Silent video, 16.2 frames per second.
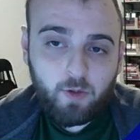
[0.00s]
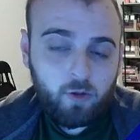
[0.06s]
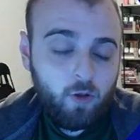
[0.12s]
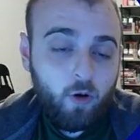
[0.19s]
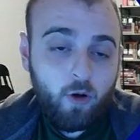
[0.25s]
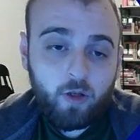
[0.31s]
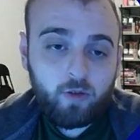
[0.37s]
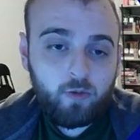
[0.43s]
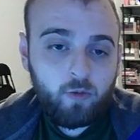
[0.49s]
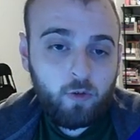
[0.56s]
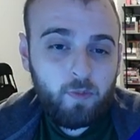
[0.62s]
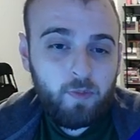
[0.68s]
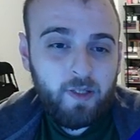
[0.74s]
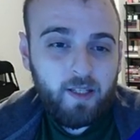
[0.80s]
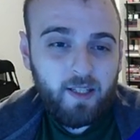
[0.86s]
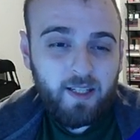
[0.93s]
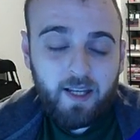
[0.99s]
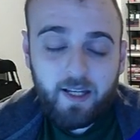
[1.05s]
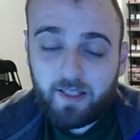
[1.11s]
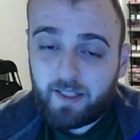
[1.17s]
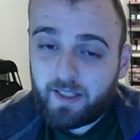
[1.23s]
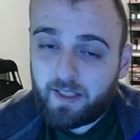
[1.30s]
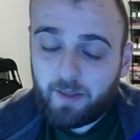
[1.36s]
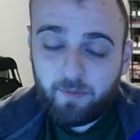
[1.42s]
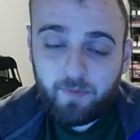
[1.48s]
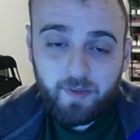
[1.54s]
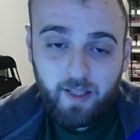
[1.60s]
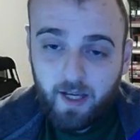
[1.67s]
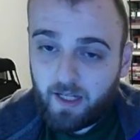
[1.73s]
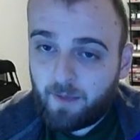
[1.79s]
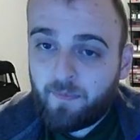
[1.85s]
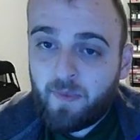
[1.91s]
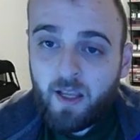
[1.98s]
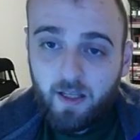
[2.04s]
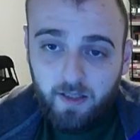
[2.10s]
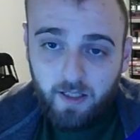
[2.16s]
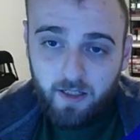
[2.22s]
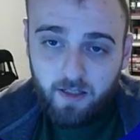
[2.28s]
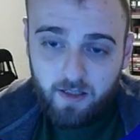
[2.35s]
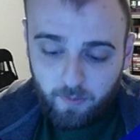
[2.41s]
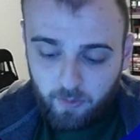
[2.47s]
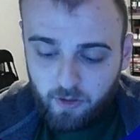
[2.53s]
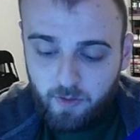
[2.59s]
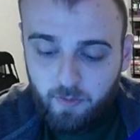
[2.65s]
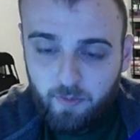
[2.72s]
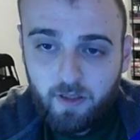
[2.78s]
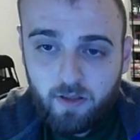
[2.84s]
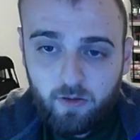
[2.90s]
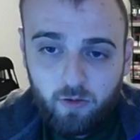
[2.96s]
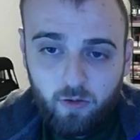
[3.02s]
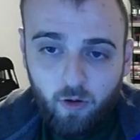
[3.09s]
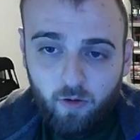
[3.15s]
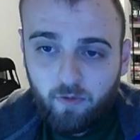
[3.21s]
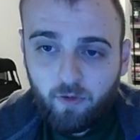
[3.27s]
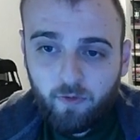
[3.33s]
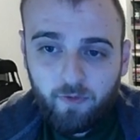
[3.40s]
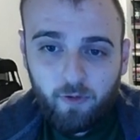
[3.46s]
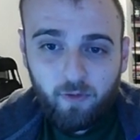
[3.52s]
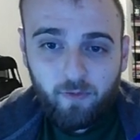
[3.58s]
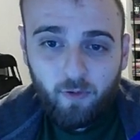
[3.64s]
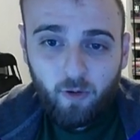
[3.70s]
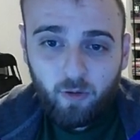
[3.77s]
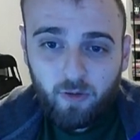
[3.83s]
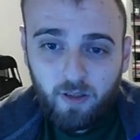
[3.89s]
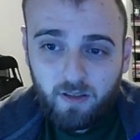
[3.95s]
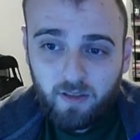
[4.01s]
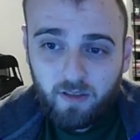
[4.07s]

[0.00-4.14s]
going to be getting him there. There is a possibility to go for Phil Foden,